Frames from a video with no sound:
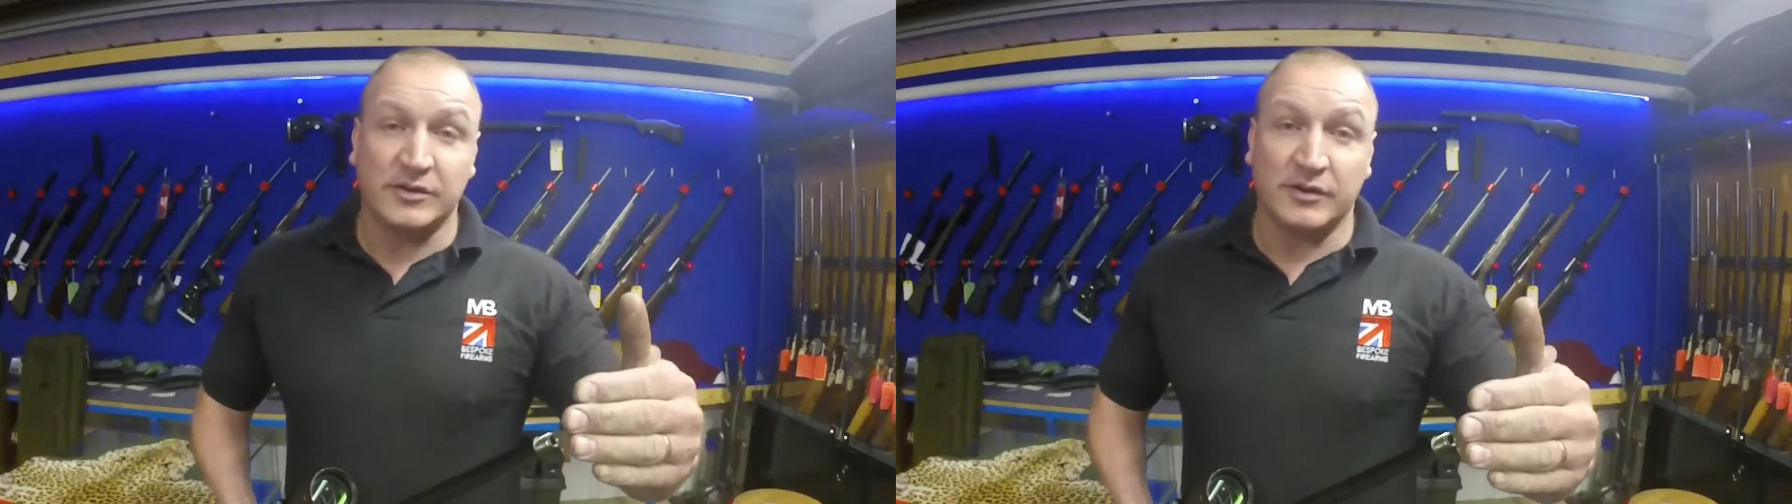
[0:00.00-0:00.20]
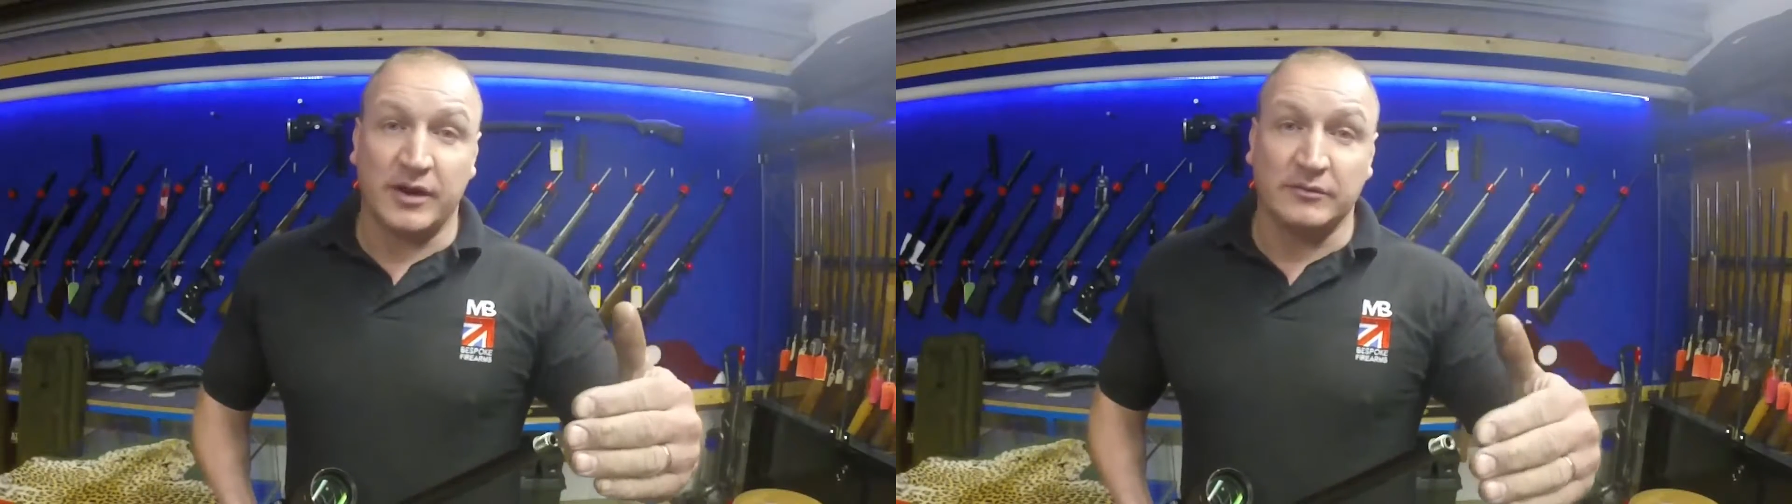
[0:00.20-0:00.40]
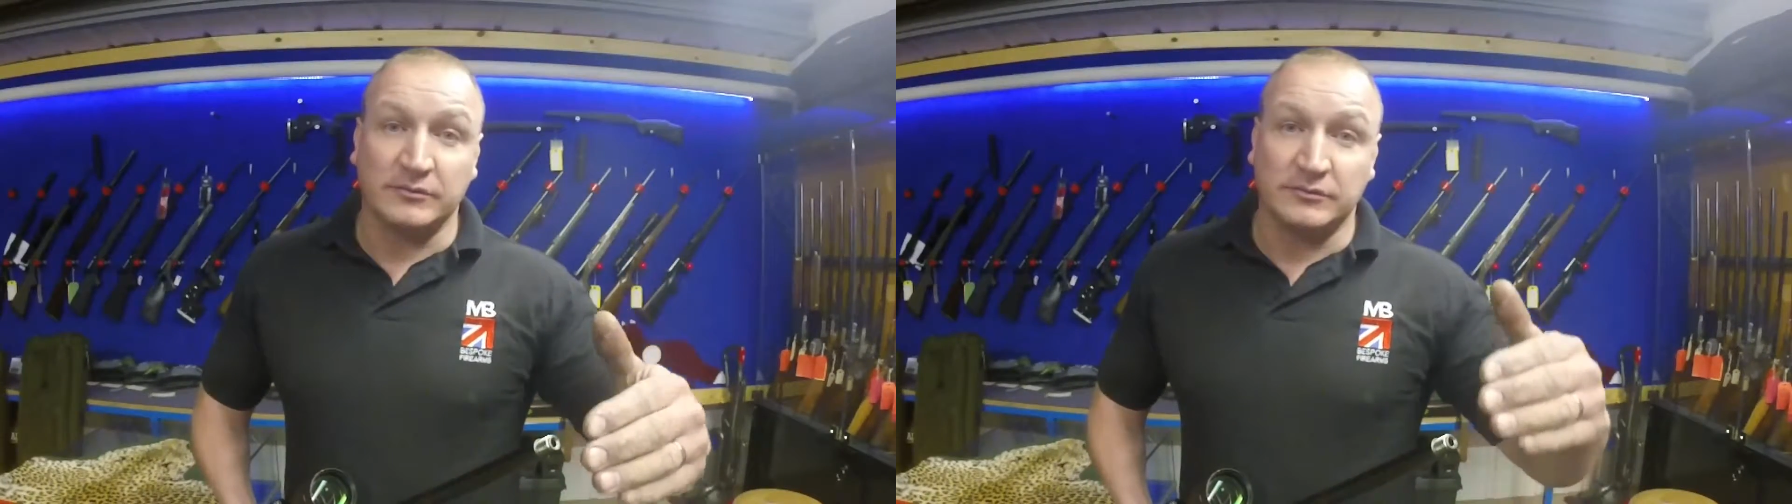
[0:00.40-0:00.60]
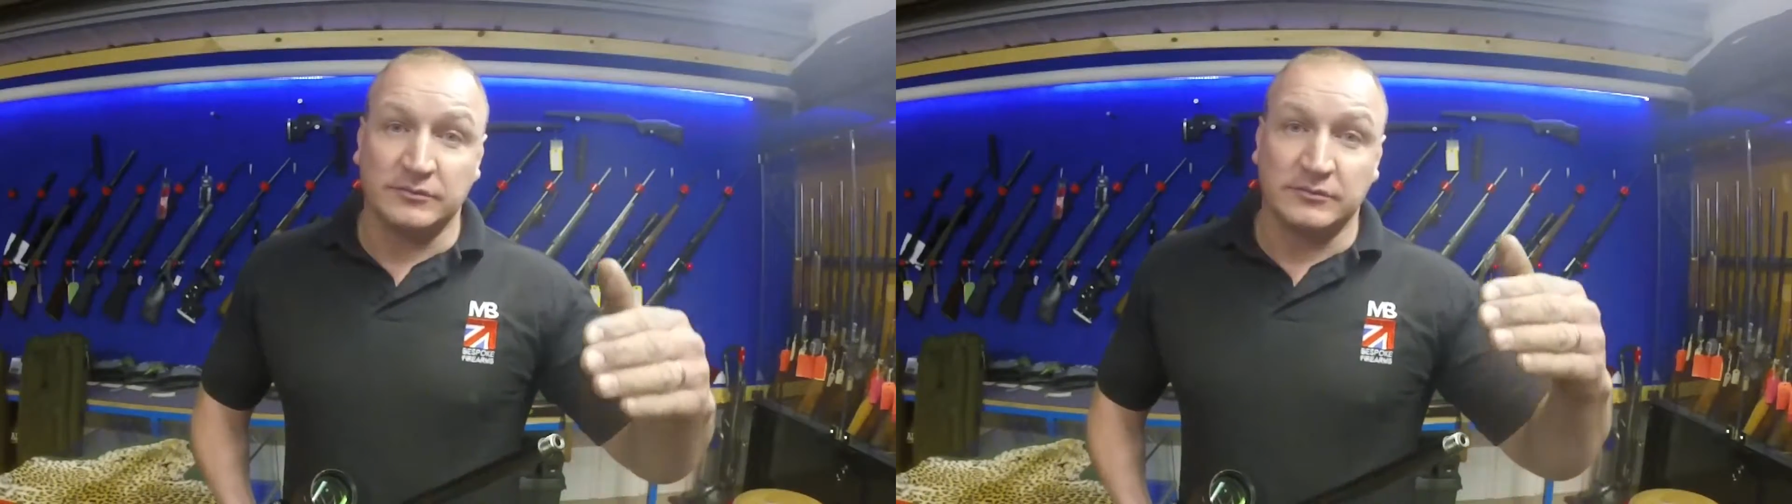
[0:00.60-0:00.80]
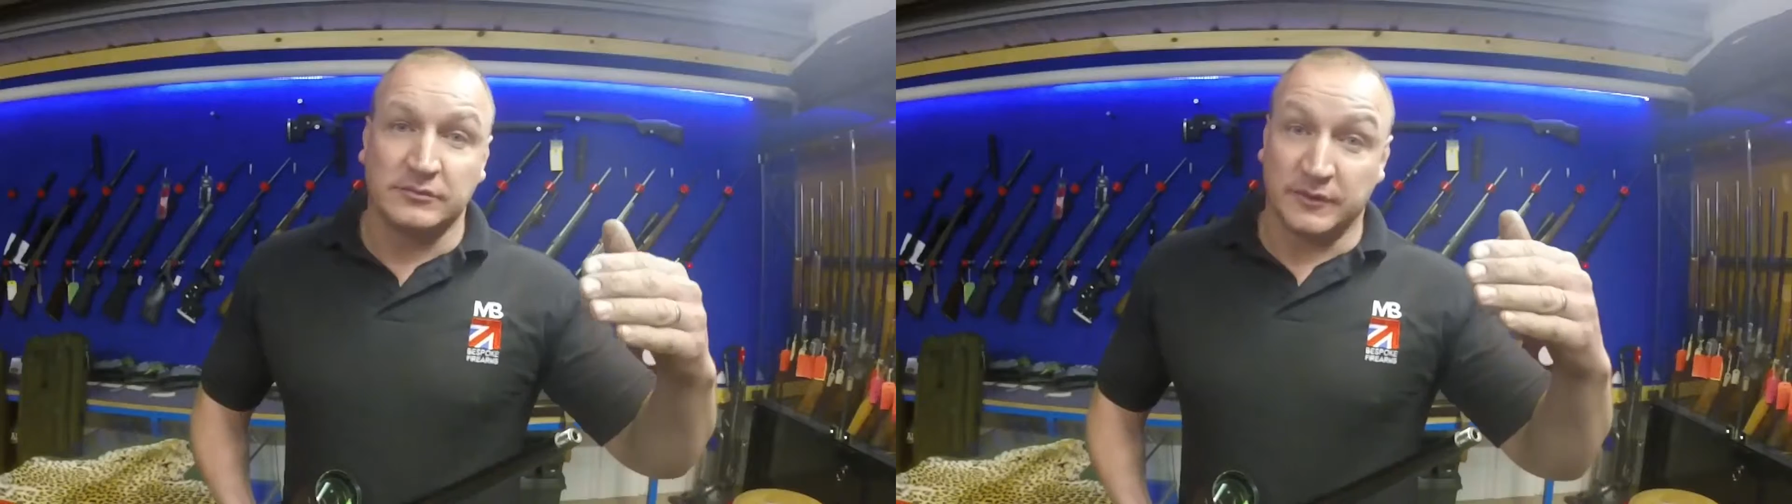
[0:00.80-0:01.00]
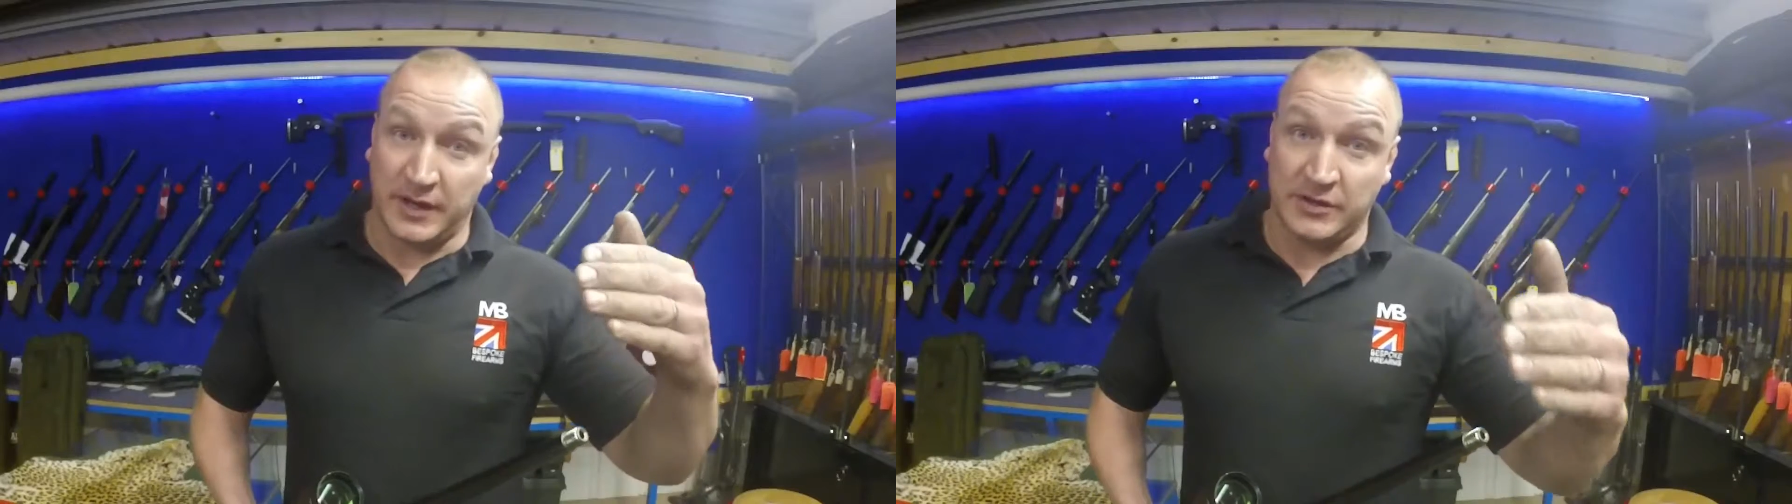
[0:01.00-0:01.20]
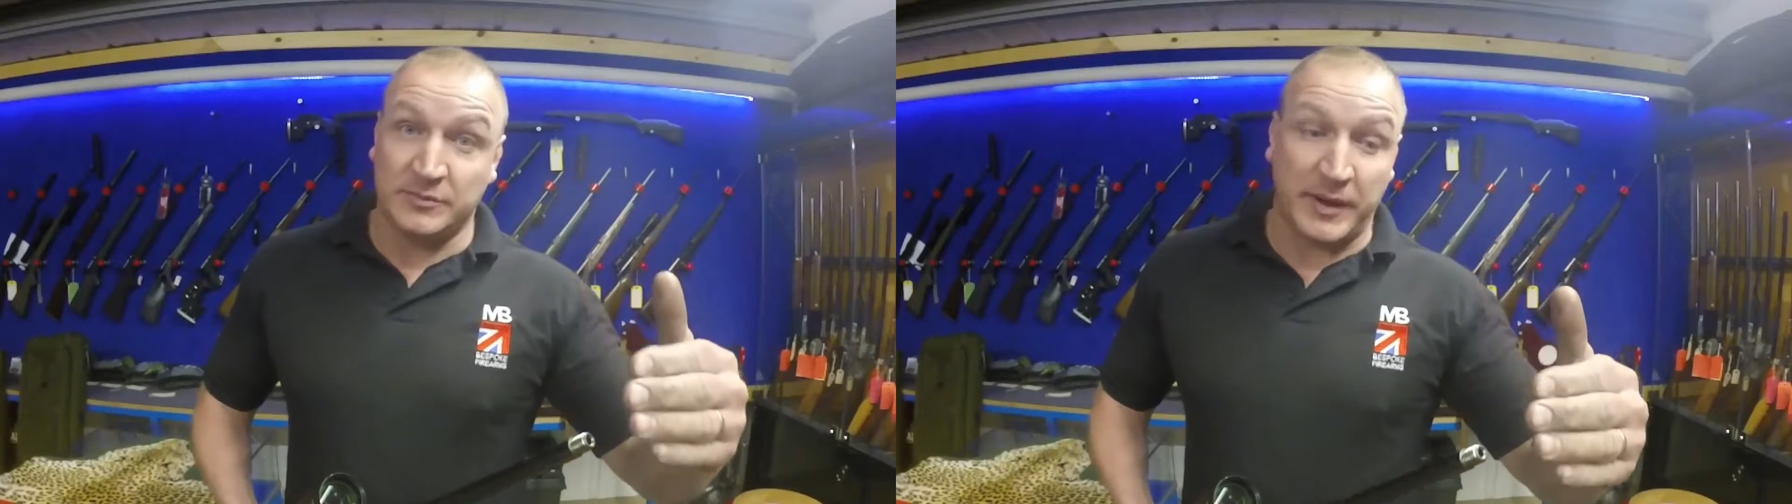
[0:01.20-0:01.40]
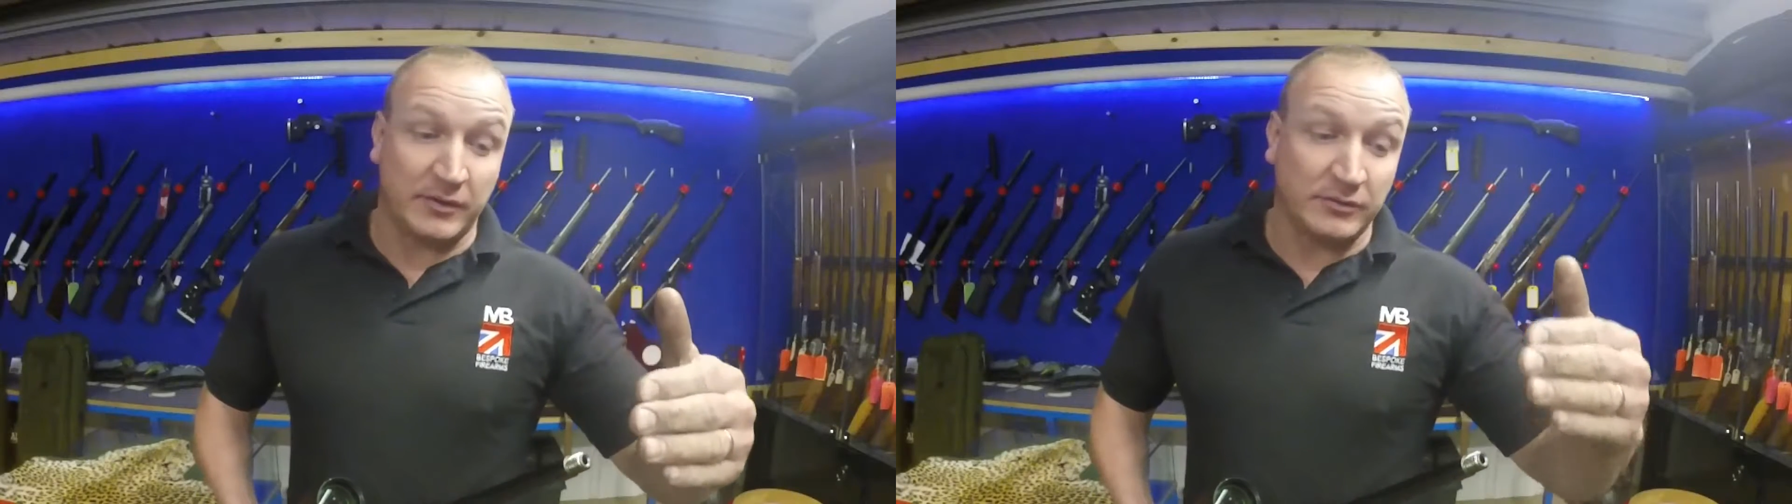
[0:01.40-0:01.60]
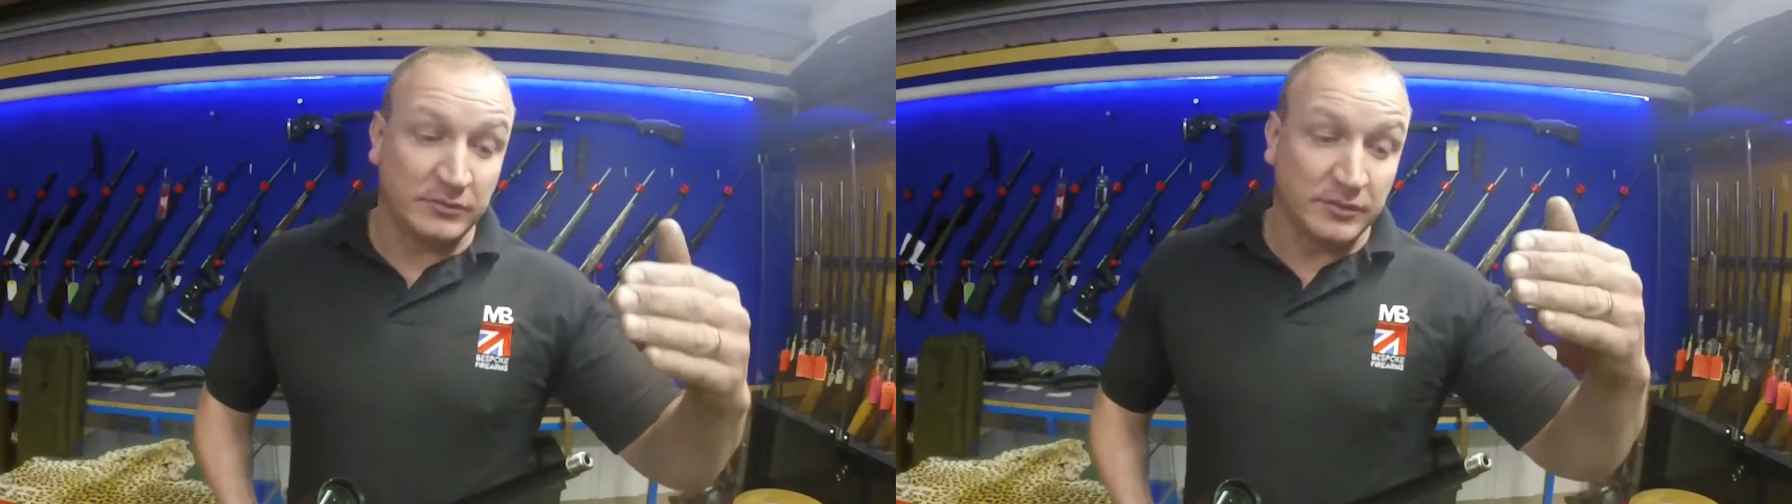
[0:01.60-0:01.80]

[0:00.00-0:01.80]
crown, the end of the barrel,